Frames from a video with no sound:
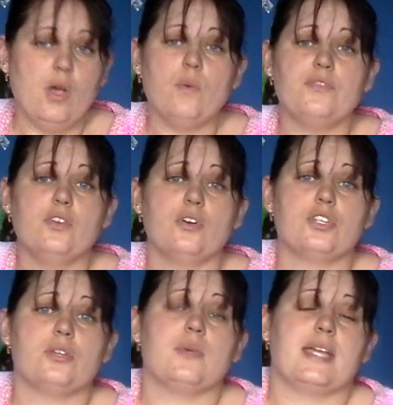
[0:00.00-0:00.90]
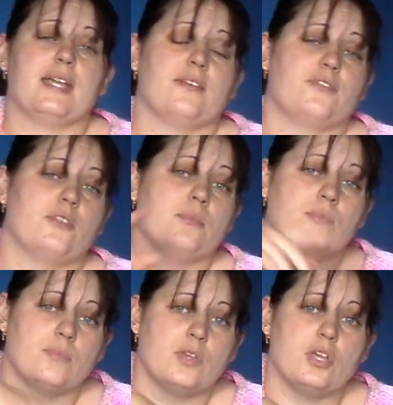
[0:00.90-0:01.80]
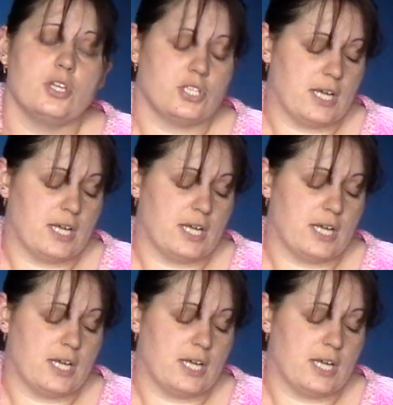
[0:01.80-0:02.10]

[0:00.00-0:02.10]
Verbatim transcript: oh, if you're new here from her